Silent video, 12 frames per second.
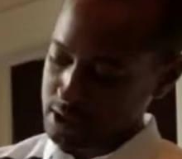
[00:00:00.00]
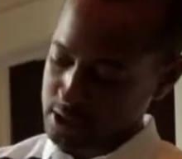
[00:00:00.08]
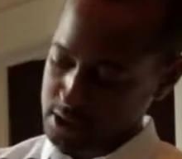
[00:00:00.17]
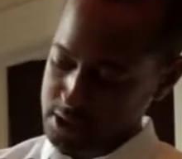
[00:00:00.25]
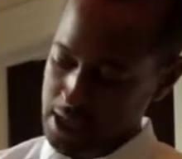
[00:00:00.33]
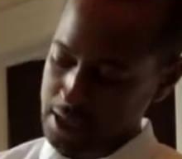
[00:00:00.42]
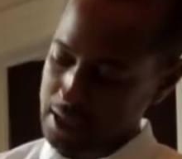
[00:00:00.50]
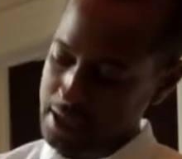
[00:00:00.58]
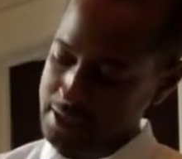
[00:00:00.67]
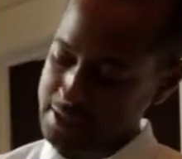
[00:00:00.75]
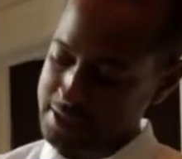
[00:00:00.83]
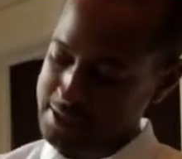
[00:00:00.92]
It's got a lot
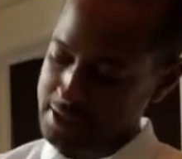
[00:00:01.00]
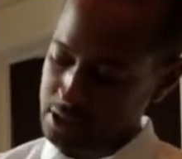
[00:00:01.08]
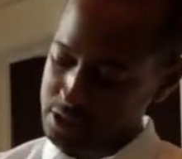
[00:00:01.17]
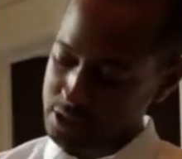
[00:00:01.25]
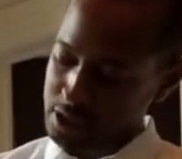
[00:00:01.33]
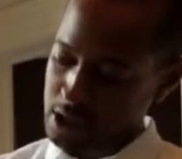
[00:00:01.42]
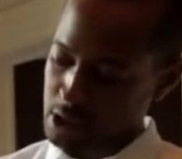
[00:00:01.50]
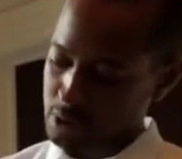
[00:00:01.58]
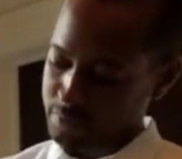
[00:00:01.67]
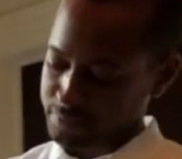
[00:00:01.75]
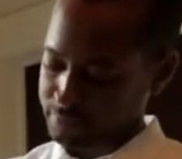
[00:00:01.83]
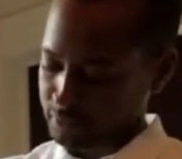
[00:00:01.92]
of details to the coat.